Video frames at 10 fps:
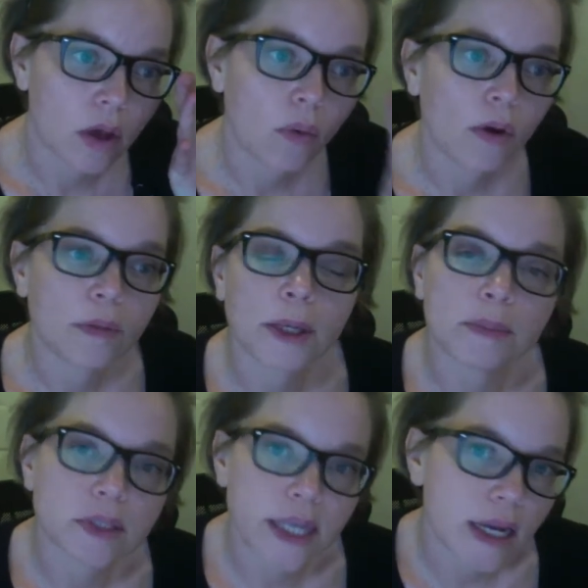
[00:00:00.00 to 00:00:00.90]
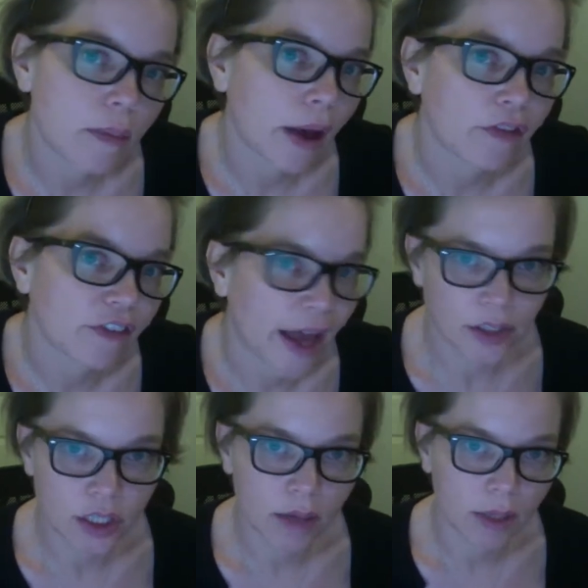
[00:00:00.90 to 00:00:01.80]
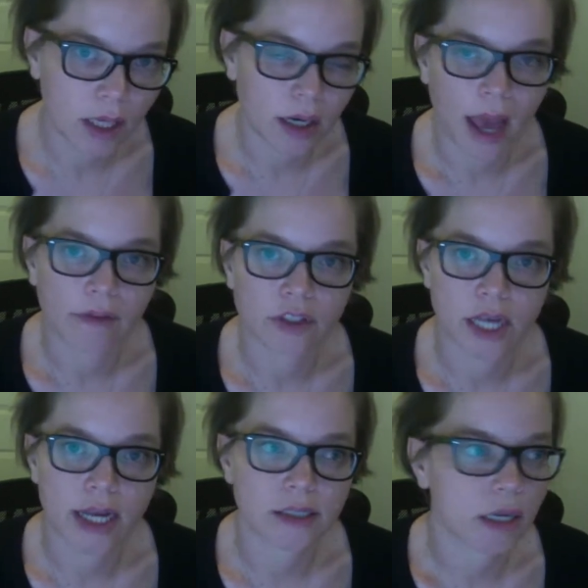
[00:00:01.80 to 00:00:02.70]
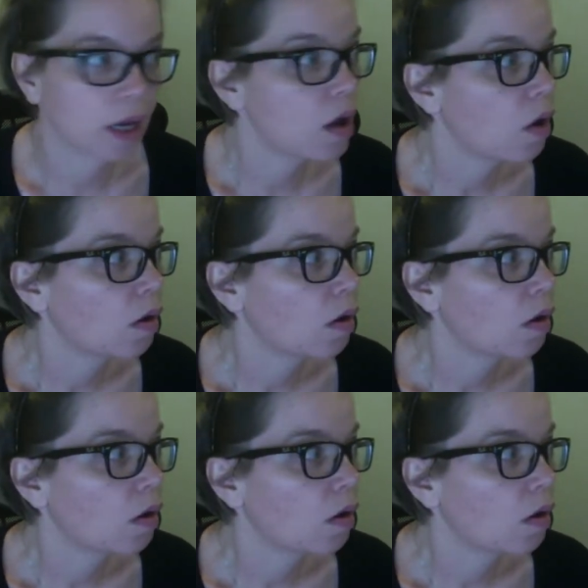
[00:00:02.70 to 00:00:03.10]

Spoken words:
What are people saying about fat shaming in advertising?